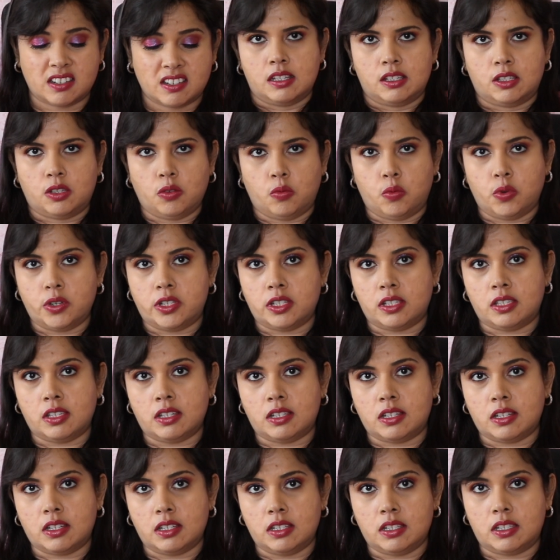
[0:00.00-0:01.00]
So what does
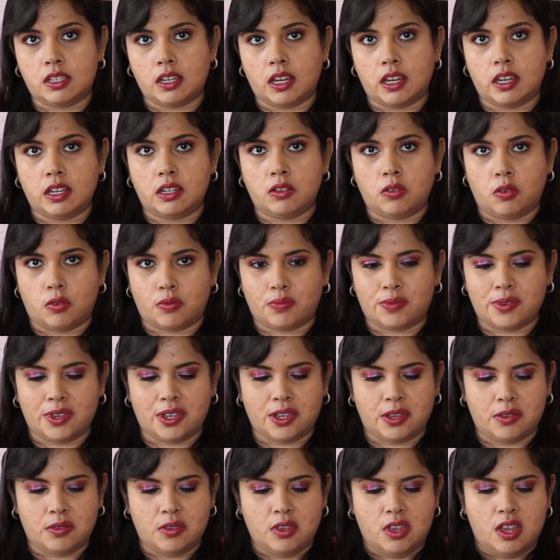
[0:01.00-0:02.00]
it contain? Off we
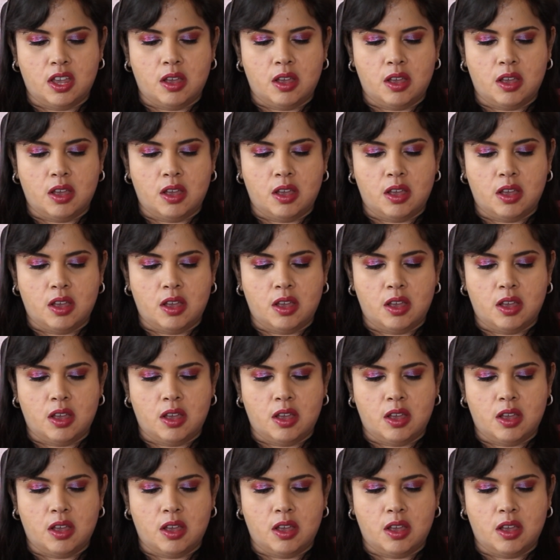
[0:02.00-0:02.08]
go.